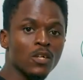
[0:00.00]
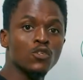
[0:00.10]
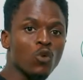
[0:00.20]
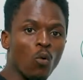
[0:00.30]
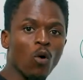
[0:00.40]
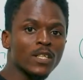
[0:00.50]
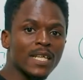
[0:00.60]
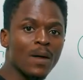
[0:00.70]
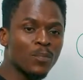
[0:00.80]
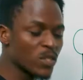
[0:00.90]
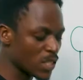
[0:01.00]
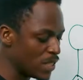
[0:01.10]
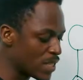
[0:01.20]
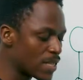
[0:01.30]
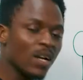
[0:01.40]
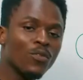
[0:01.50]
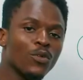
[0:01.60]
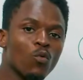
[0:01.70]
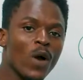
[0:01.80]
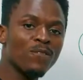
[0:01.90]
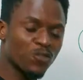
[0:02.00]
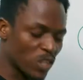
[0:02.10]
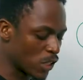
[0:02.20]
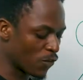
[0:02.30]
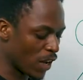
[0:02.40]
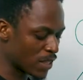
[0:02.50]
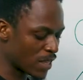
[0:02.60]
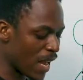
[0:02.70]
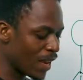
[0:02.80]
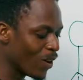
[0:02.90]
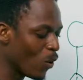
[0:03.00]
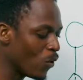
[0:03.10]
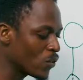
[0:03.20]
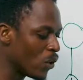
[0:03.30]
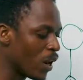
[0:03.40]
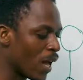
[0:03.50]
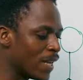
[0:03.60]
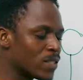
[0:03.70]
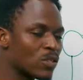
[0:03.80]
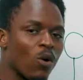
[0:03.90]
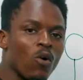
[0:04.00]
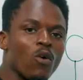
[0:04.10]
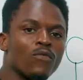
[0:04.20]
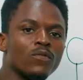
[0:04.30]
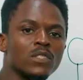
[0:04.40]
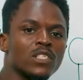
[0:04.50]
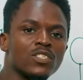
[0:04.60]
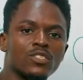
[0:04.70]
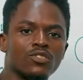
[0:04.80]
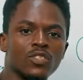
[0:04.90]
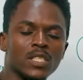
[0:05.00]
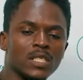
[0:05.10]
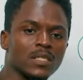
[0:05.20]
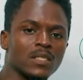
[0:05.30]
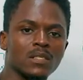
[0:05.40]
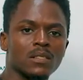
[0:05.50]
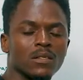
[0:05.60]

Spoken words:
So what happens is the wave transfers along the lines of the strings.